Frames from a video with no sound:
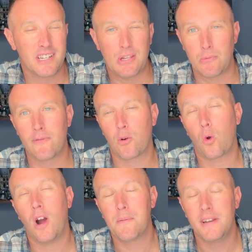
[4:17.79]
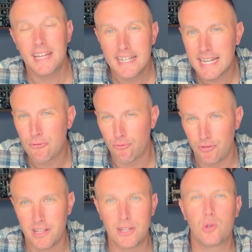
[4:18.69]
the Room of Requirement is a
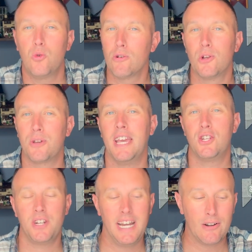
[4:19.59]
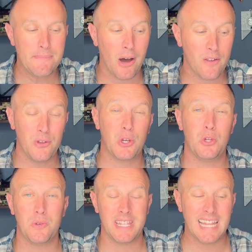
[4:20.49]
really cool location in Harry Potter that you could
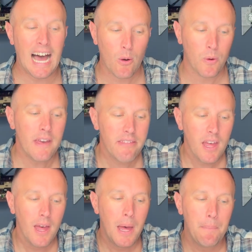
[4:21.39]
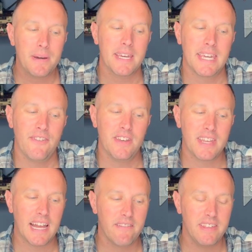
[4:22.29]
do a lot with. But given
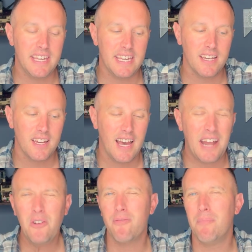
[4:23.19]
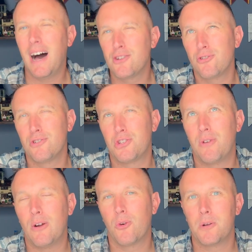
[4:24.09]
kind of the, I don't know if modular is the
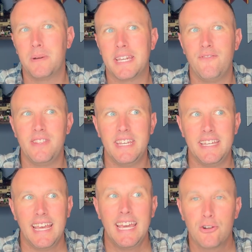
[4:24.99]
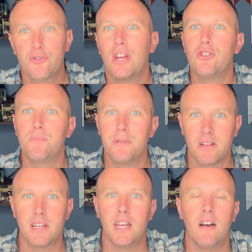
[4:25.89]
right word, but given the
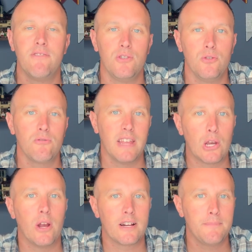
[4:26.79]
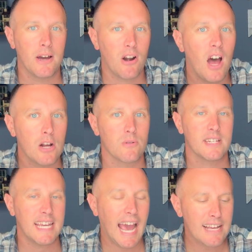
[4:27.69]
interchangeability of the new Lego Harry Potter
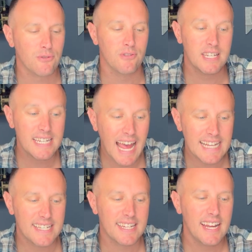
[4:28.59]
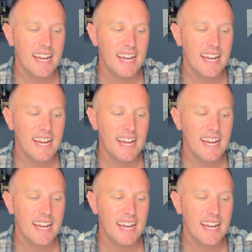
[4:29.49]
Hogwarts Castle sets,